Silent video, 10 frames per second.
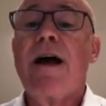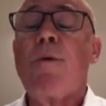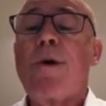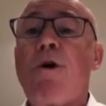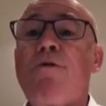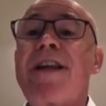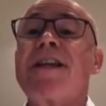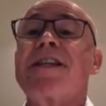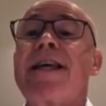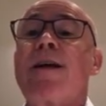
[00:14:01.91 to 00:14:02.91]
And we're already
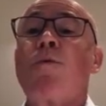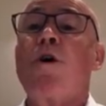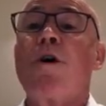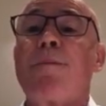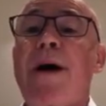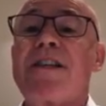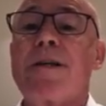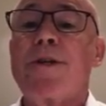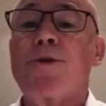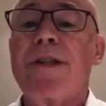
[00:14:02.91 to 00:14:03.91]
seeing work
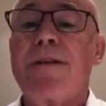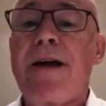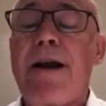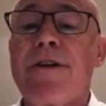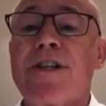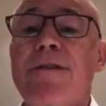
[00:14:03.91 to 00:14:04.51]
passing between the various